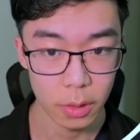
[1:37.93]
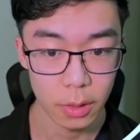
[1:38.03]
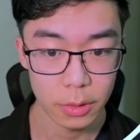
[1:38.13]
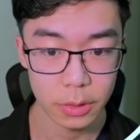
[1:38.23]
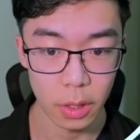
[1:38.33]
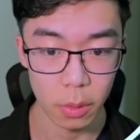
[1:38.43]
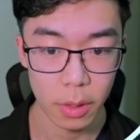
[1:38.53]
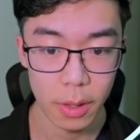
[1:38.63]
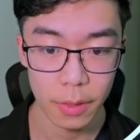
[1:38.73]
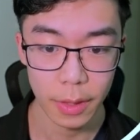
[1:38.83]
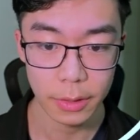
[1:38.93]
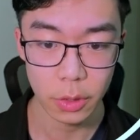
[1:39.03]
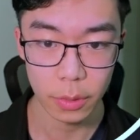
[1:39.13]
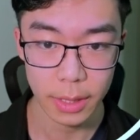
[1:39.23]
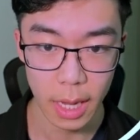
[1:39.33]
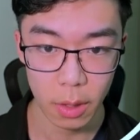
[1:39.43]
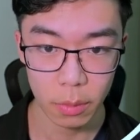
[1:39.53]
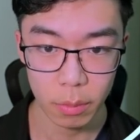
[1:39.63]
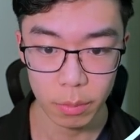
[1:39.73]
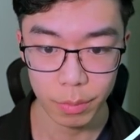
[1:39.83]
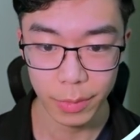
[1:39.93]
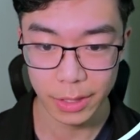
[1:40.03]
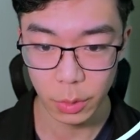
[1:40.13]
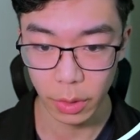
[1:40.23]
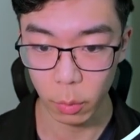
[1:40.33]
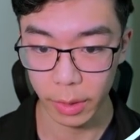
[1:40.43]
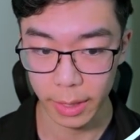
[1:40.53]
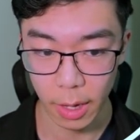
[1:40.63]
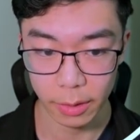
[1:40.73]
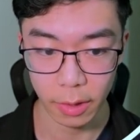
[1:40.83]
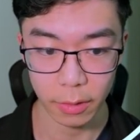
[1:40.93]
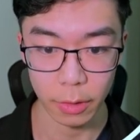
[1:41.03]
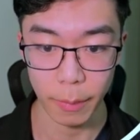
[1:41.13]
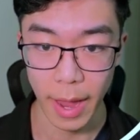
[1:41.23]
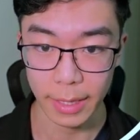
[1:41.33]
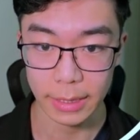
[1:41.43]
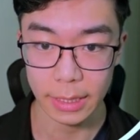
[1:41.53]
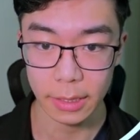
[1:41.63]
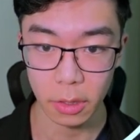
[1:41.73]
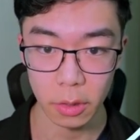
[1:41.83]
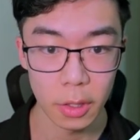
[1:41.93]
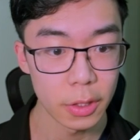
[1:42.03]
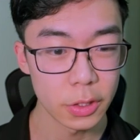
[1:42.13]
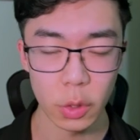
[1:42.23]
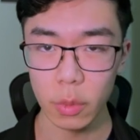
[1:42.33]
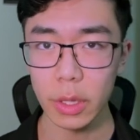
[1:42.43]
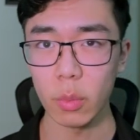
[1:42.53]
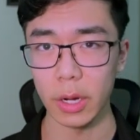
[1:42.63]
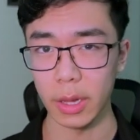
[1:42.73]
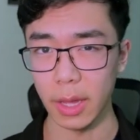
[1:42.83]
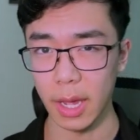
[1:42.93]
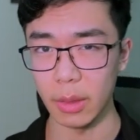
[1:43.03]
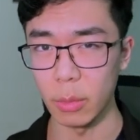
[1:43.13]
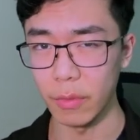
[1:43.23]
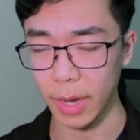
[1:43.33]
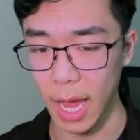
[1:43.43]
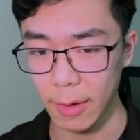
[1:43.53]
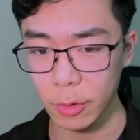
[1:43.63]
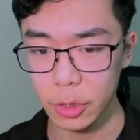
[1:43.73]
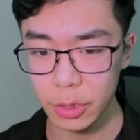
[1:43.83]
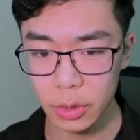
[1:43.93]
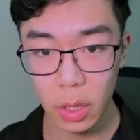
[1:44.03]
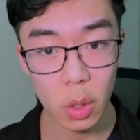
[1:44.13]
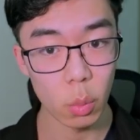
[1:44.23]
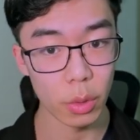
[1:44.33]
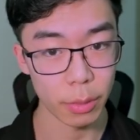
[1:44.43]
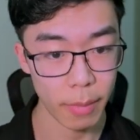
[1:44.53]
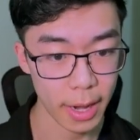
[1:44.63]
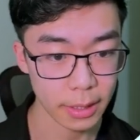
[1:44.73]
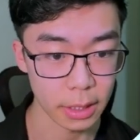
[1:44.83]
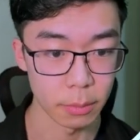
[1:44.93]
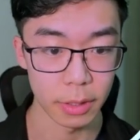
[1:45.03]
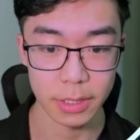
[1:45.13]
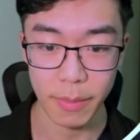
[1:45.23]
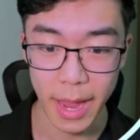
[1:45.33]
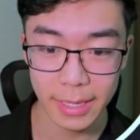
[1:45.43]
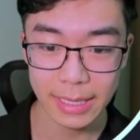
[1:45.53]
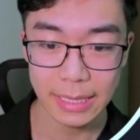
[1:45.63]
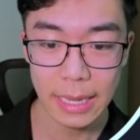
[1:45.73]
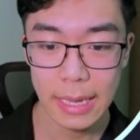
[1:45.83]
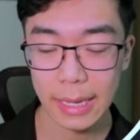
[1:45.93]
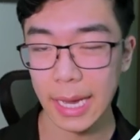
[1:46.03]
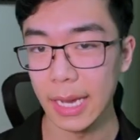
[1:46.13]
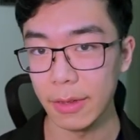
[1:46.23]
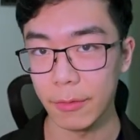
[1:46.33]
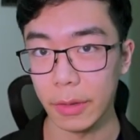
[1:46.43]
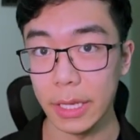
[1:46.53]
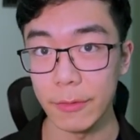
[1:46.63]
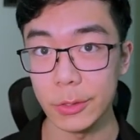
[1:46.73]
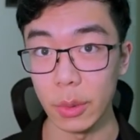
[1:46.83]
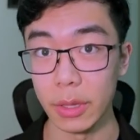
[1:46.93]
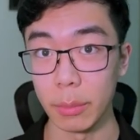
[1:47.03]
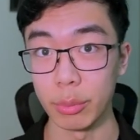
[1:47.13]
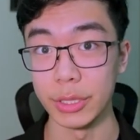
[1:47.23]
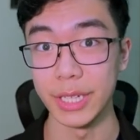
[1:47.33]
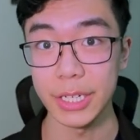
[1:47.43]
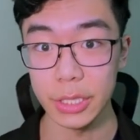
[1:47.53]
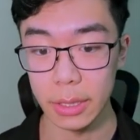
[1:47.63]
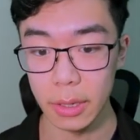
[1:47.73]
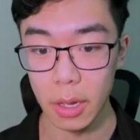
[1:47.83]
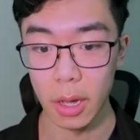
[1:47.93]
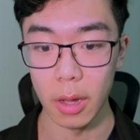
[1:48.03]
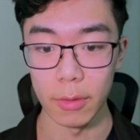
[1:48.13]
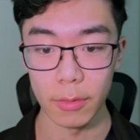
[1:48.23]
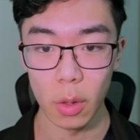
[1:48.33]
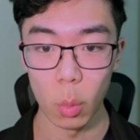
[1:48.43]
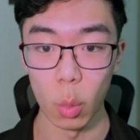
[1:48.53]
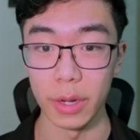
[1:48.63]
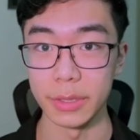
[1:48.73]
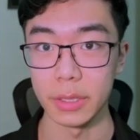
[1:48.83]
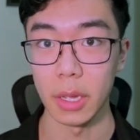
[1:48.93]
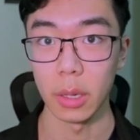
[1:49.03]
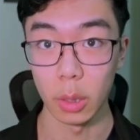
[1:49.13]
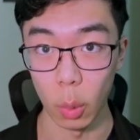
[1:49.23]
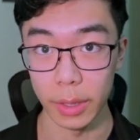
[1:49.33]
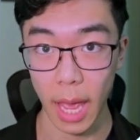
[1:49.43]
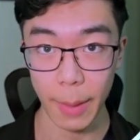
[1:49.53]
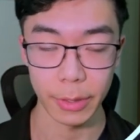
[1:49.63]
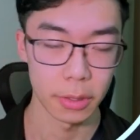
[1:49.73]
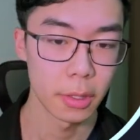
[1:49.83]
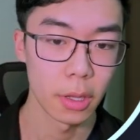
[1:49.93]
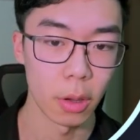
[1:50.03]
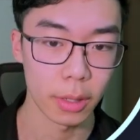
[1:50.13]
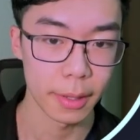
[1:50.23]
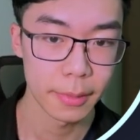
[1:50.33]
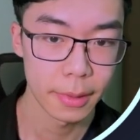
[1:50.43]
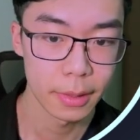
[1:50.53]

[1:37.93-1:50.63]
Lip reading: So things are going down. Things already went down in the MACD here. So you really want to align the moving averages with the MACD, because the MACD kind of gives you a little prediction of what is going to happen, okay?